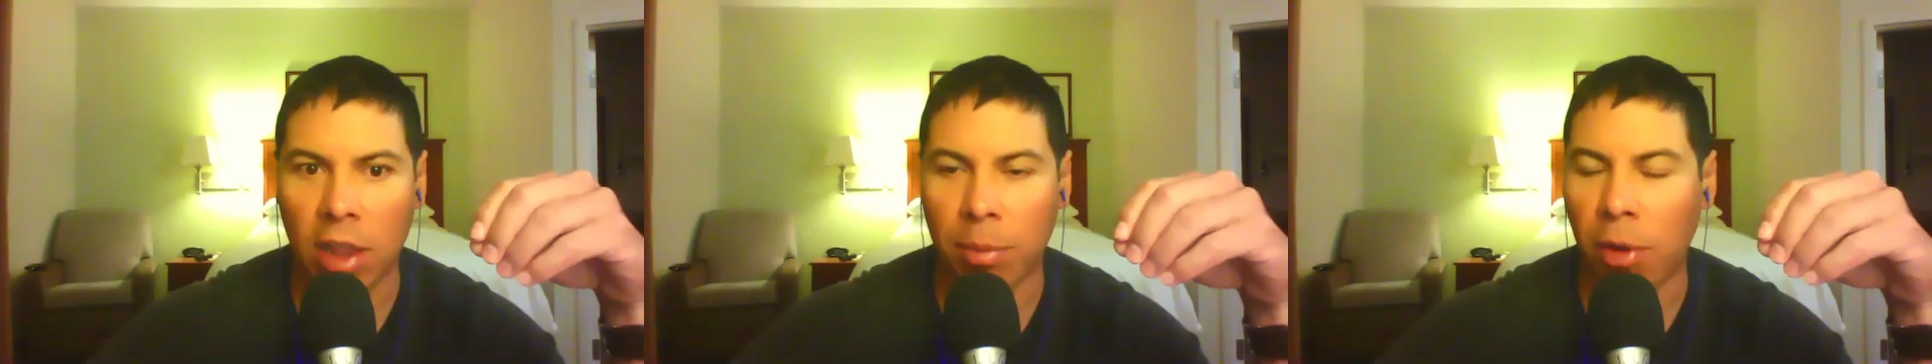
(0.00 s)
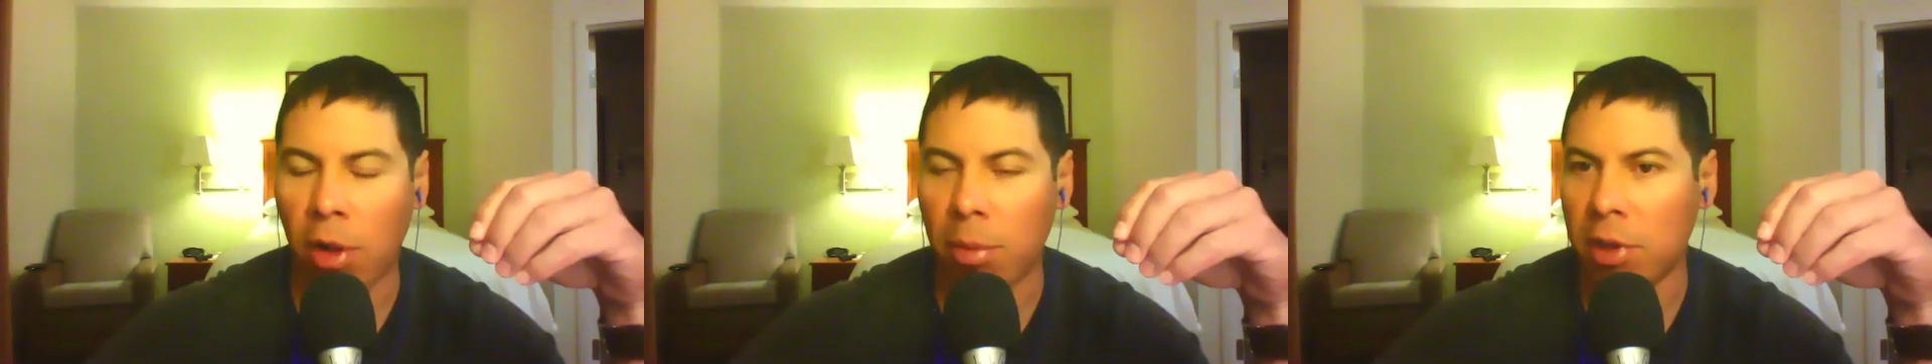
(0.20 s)

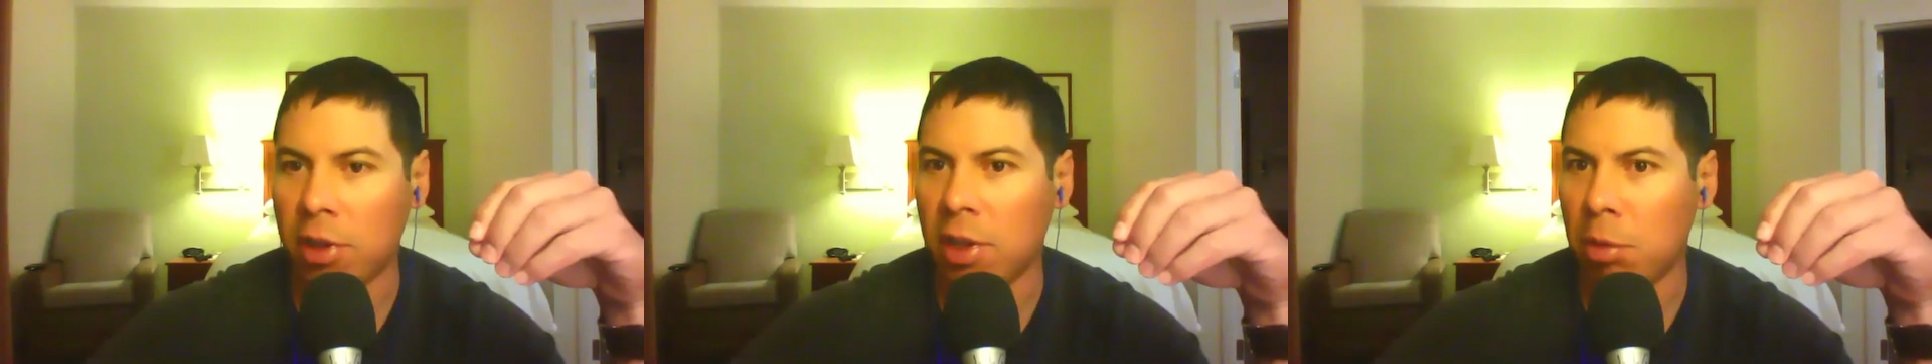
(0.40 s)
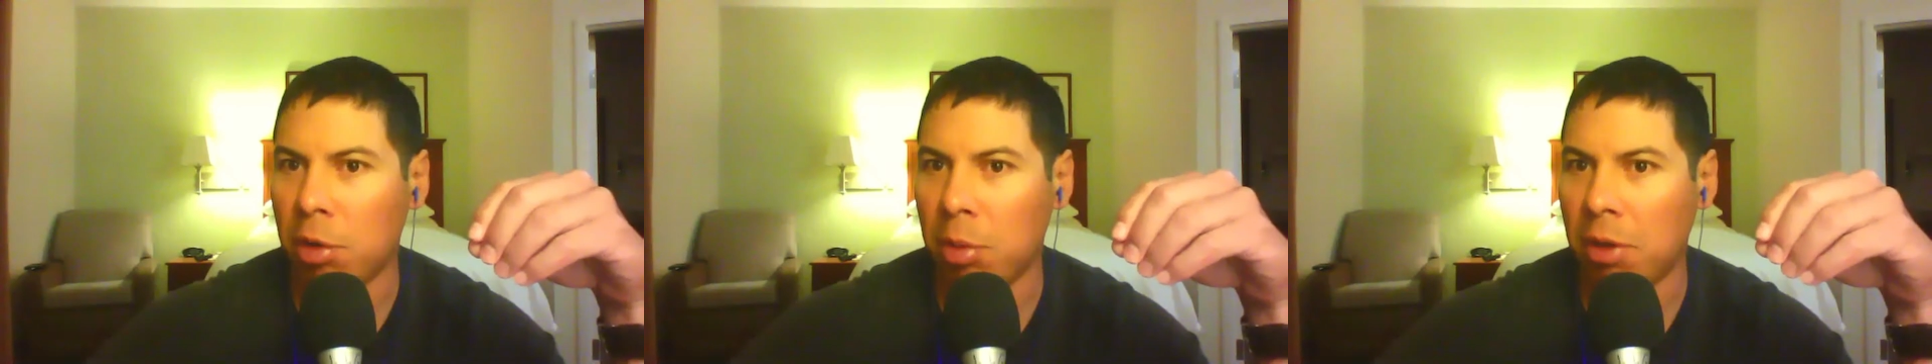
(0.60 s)
The public
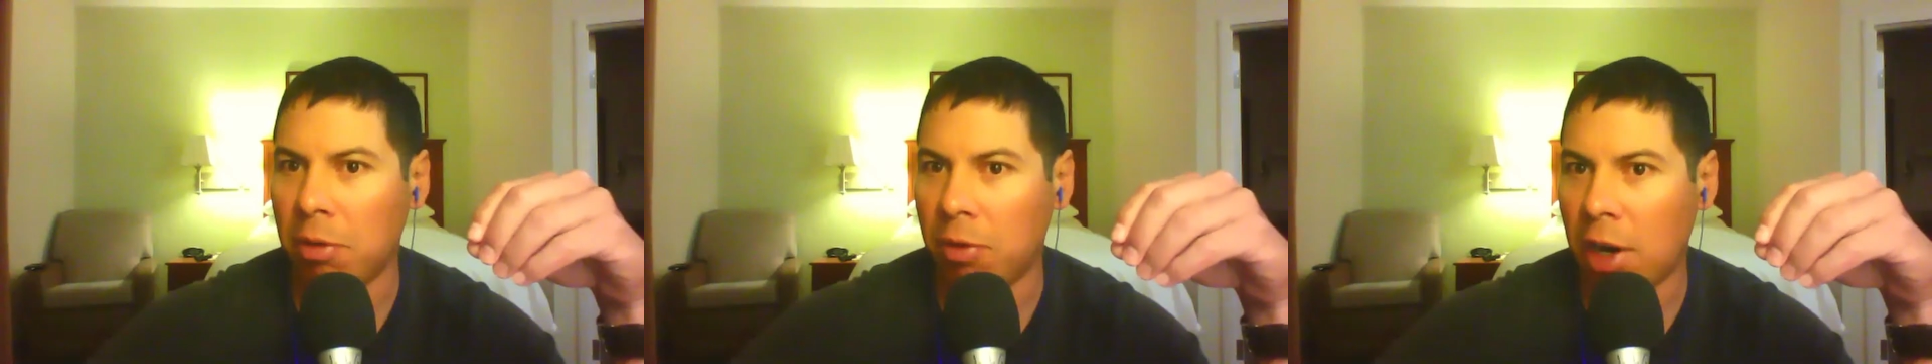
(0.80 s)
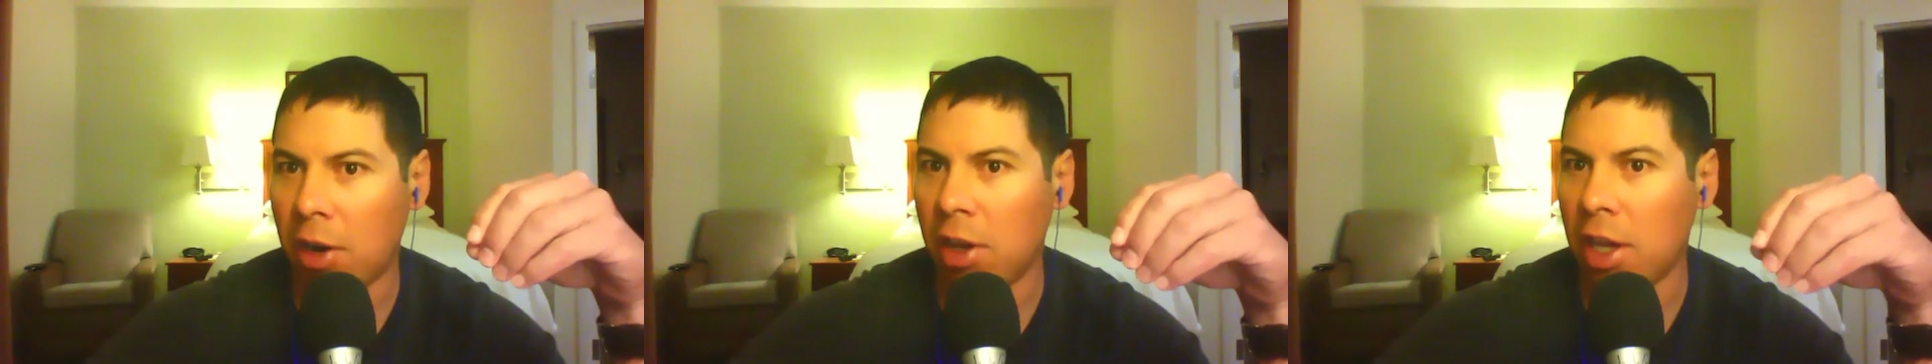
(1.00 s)
seemed to be
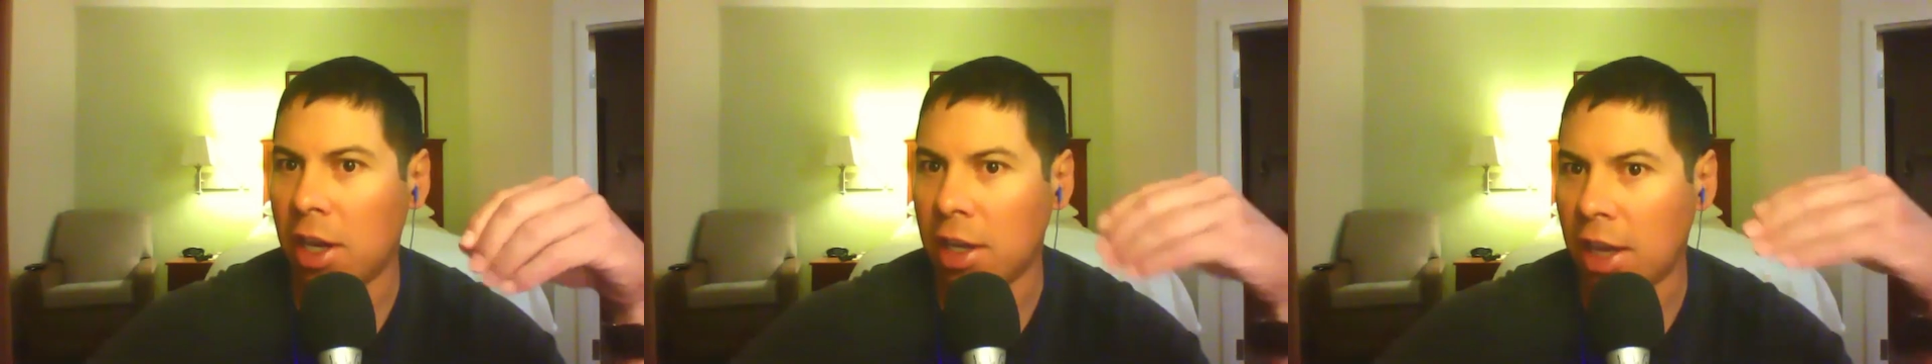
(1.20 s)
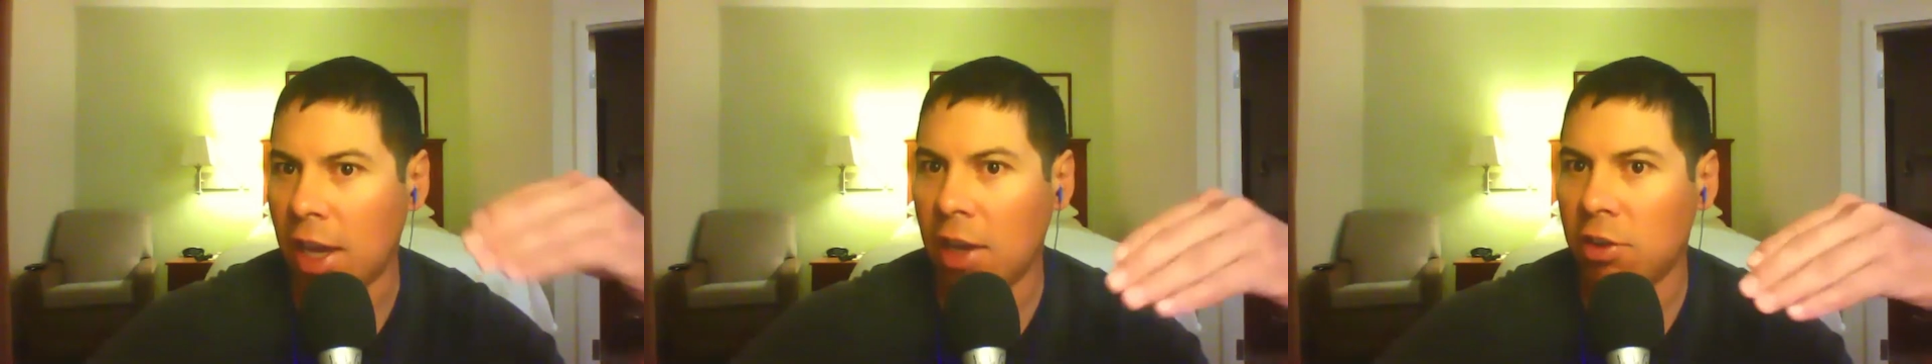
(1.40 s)
very
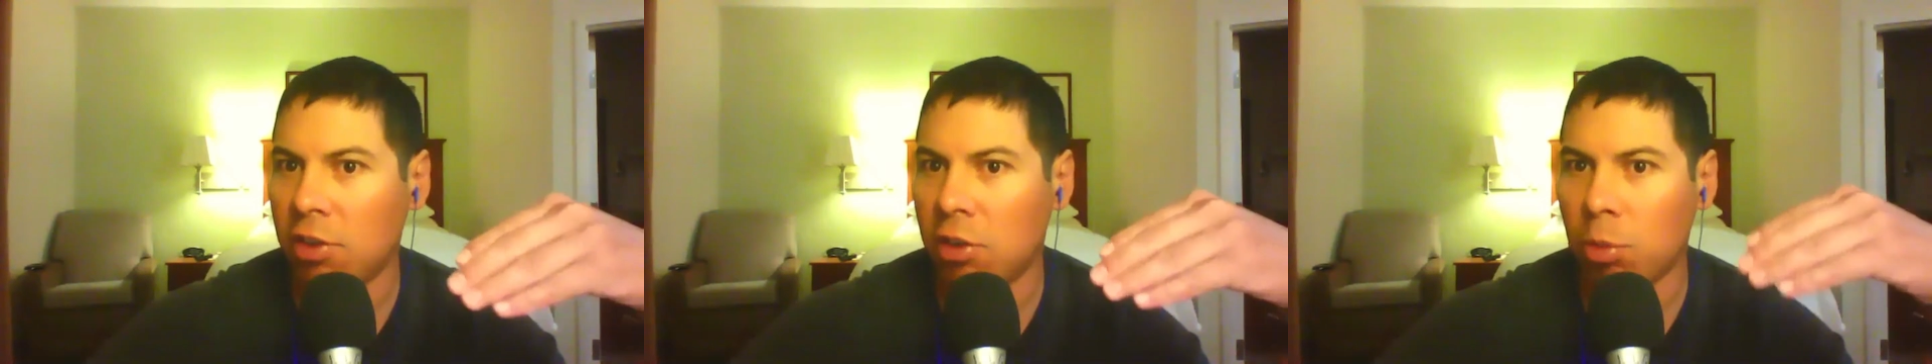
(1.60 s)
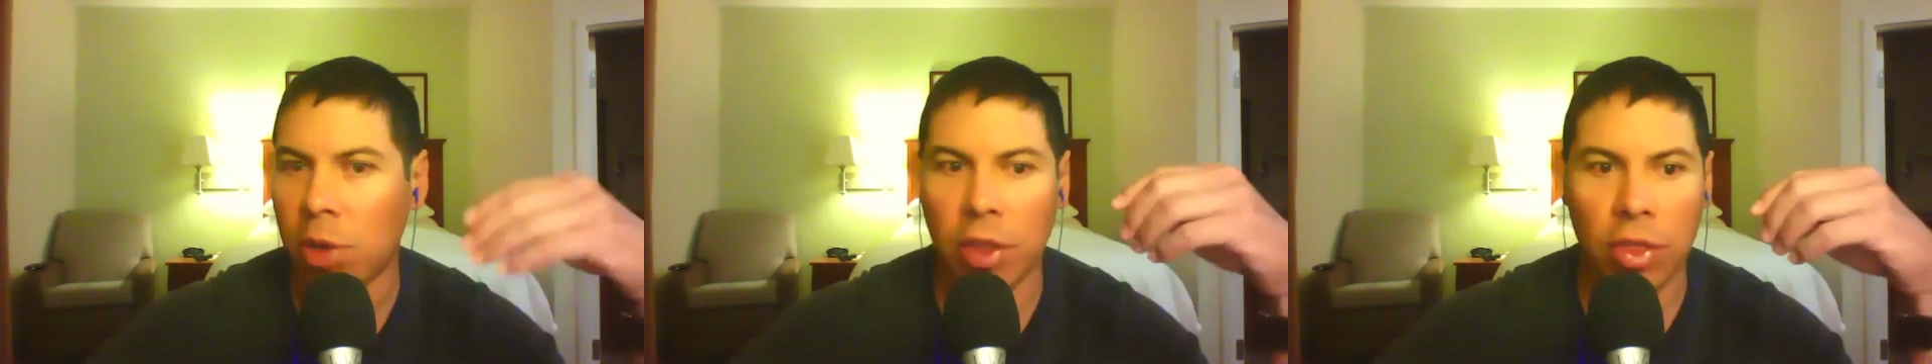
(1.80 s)

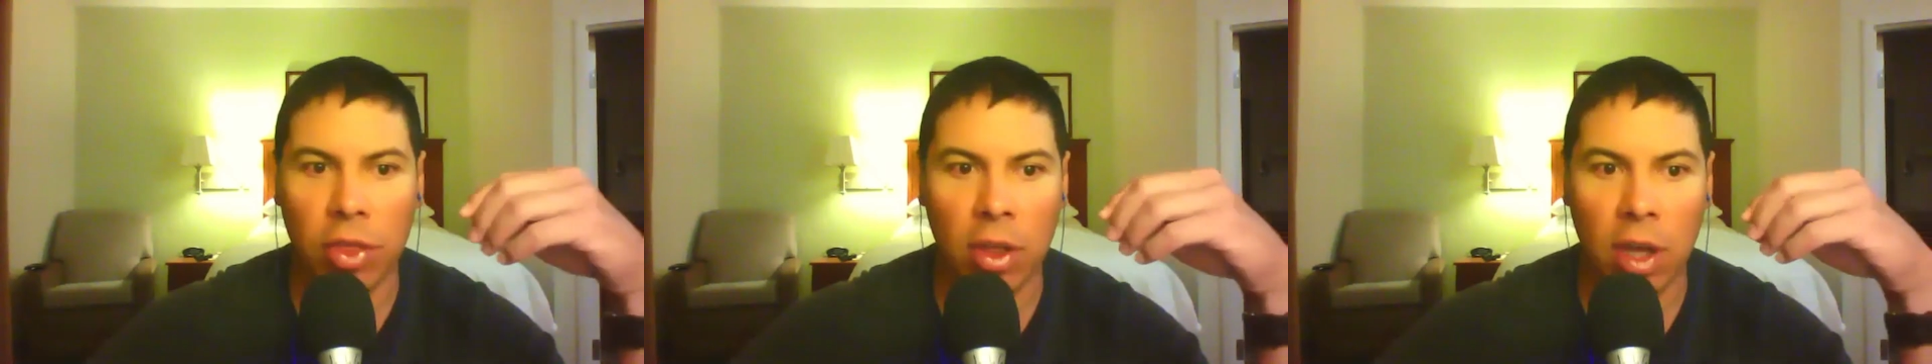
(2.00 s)
engaged with